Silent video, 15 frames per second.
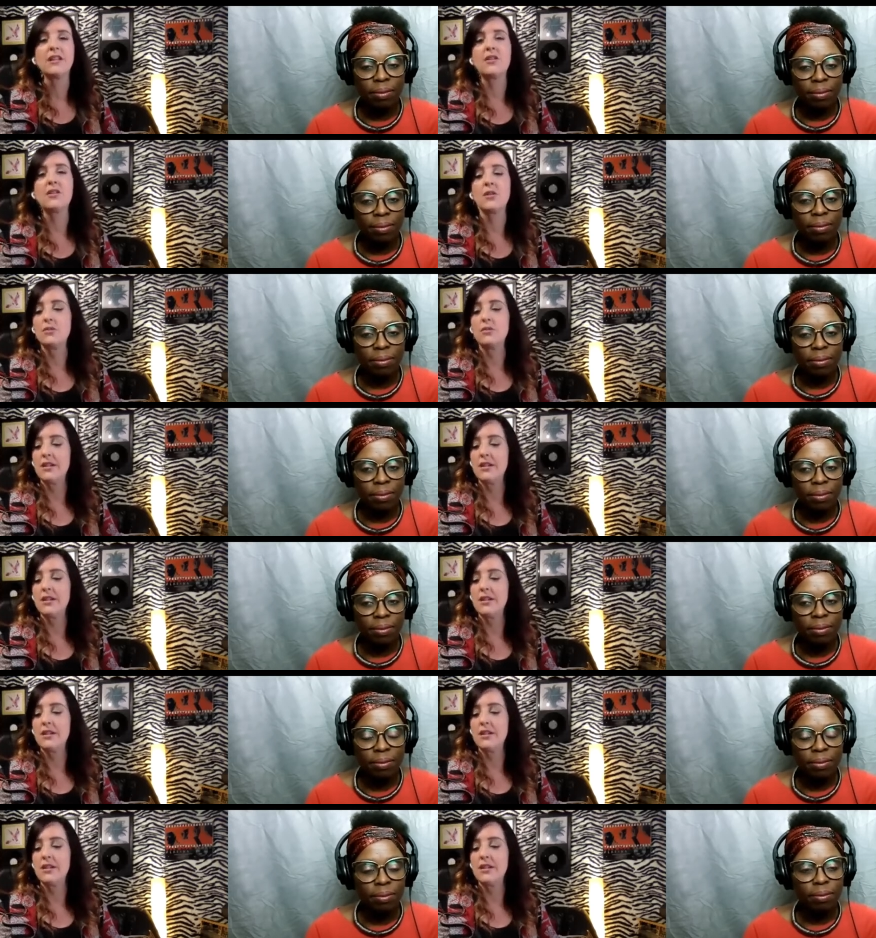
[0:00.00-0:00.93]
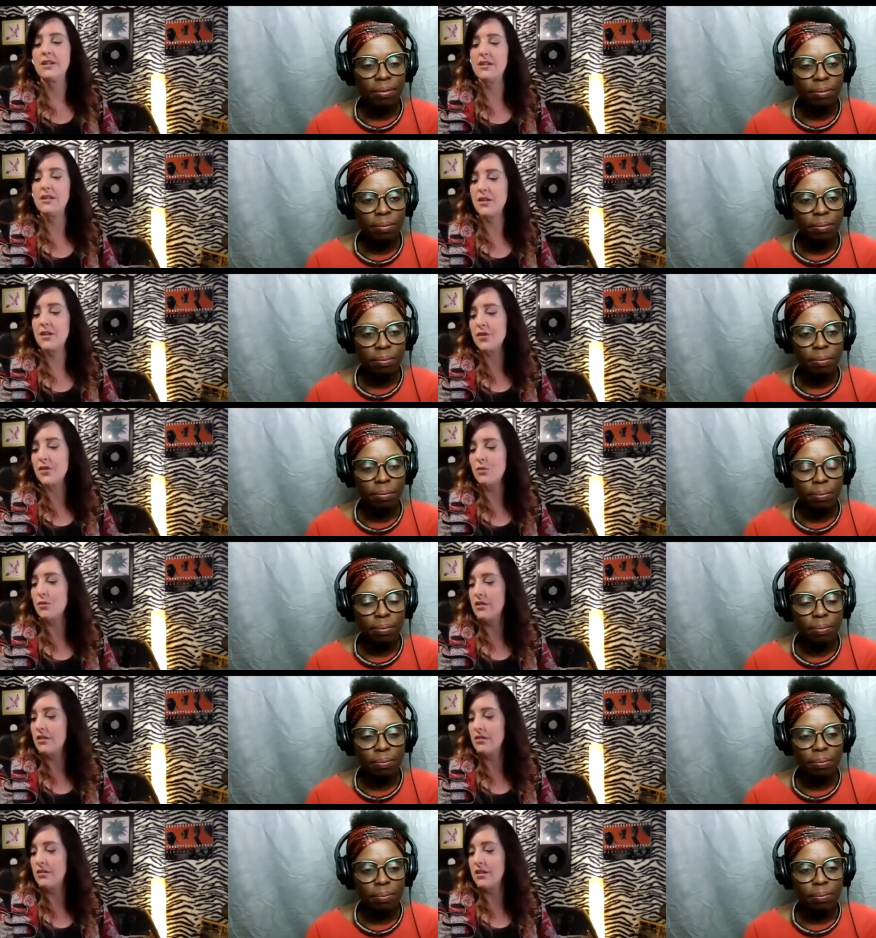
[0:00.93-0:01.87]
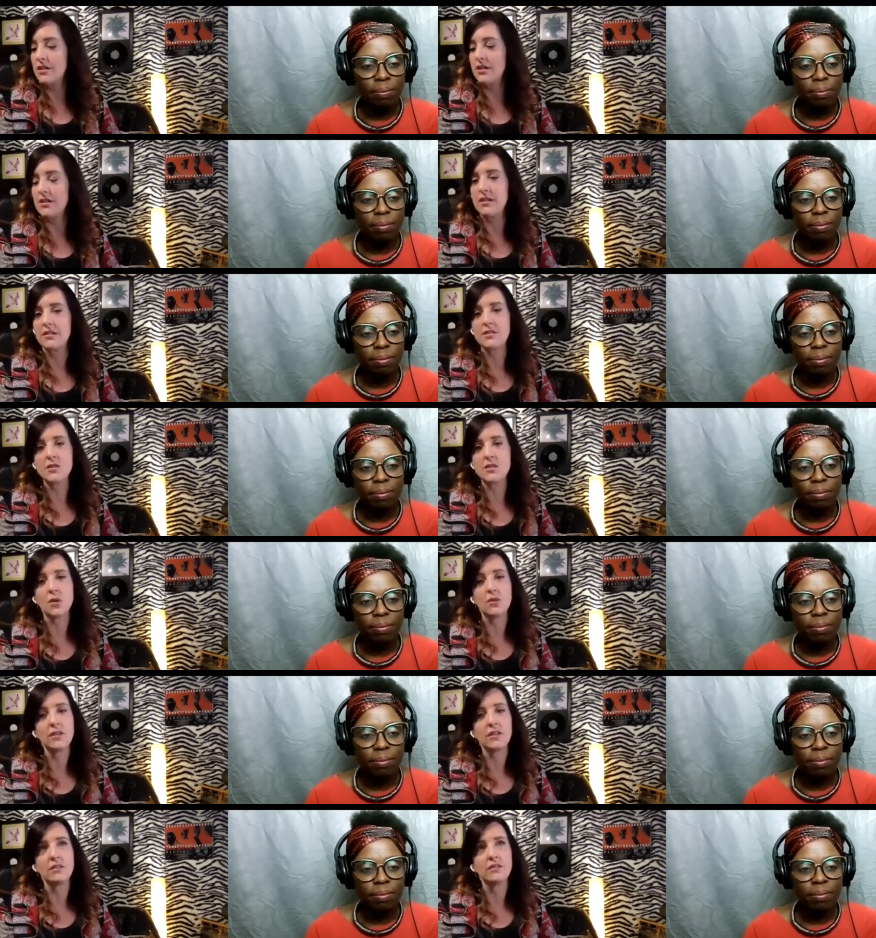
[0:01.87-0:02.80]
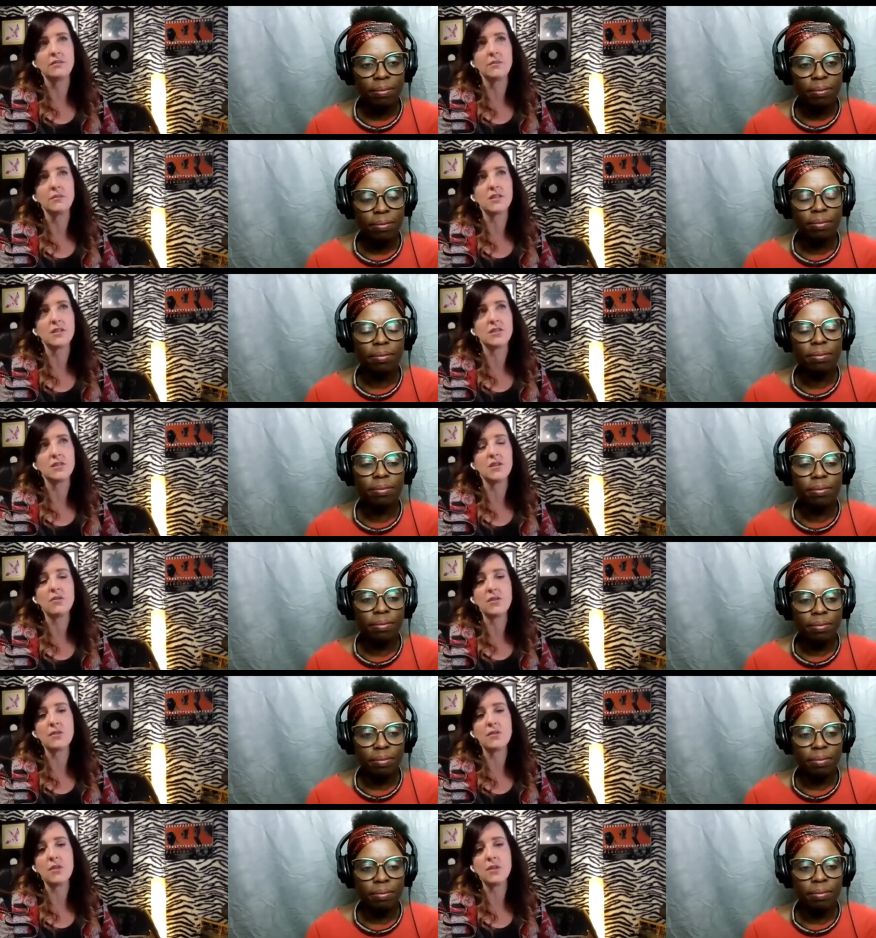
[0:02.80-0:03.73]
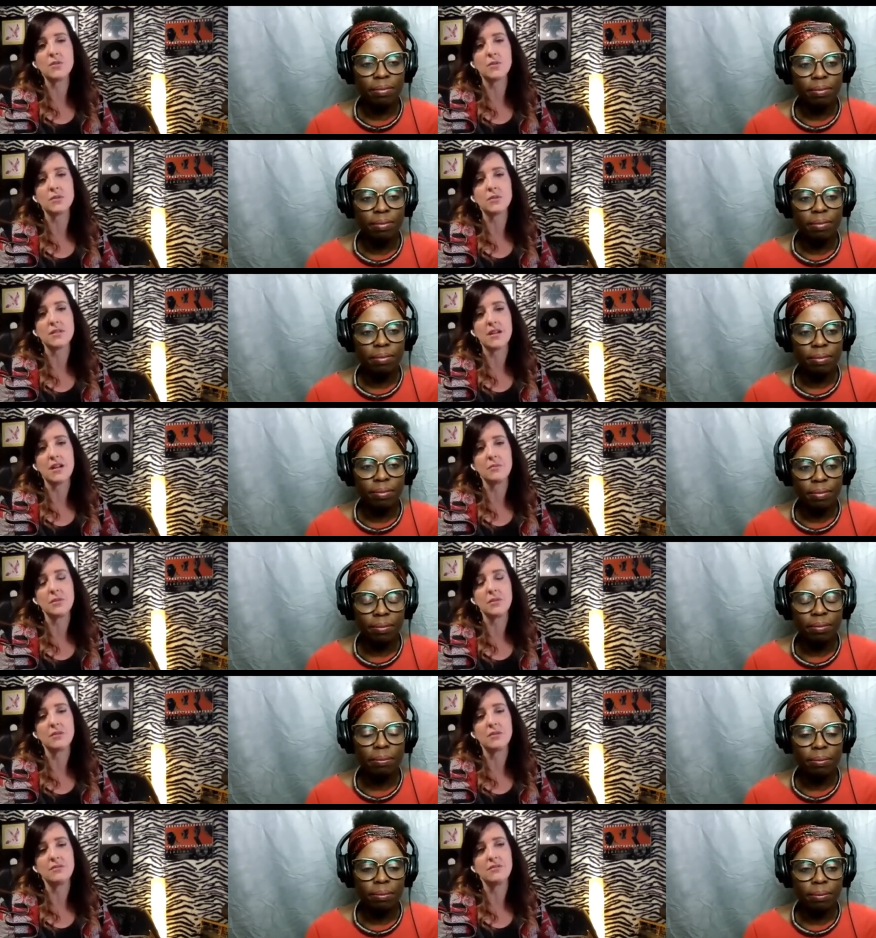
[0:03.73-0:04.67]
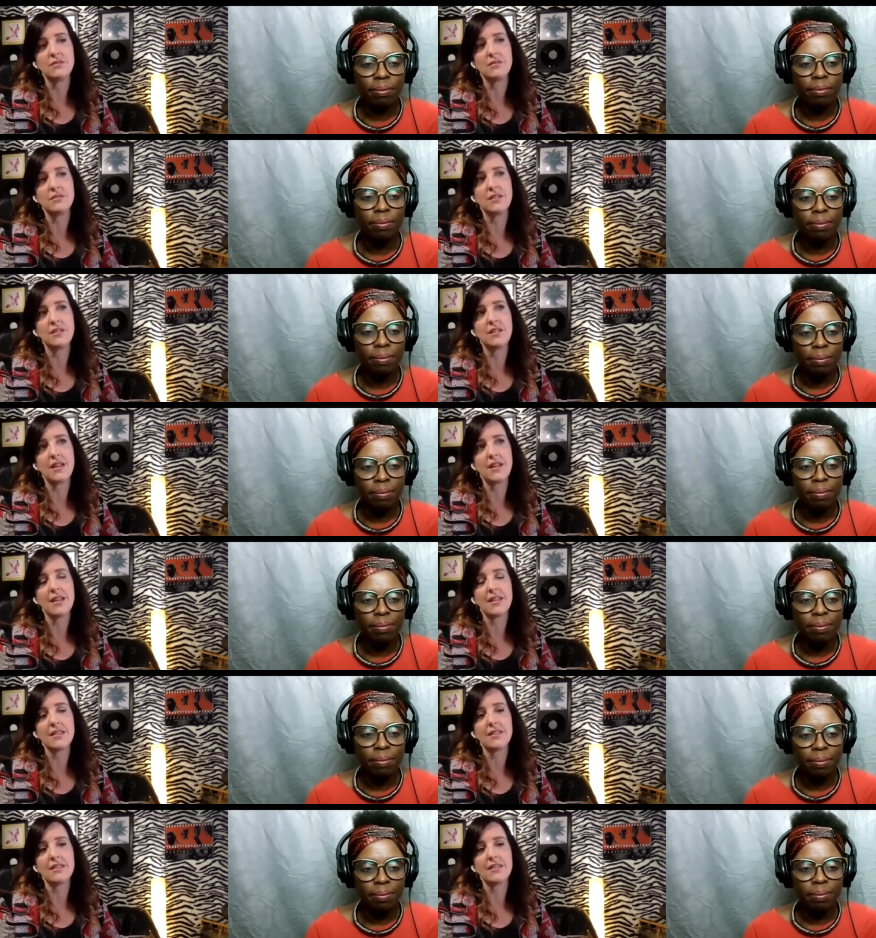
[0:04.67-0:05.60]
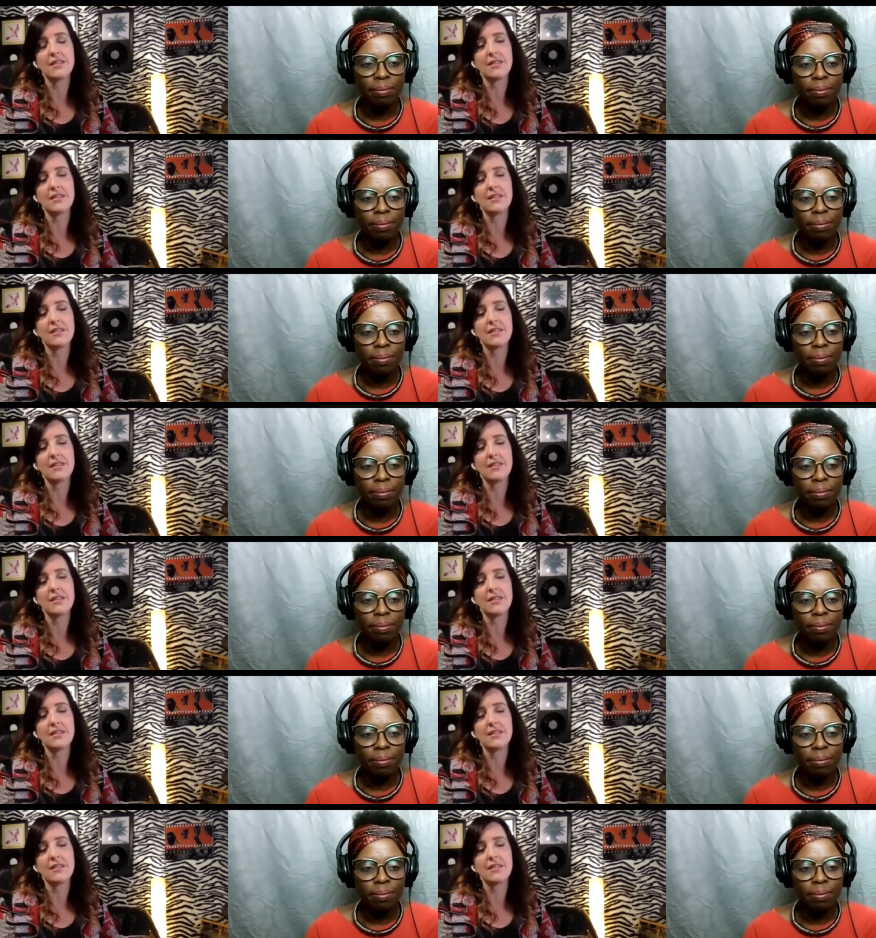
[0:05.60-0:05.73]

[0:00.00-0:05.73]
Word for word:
Speaker 1: You know, if, if you're a, a, a touring musician, you're on the road all the time. You don't get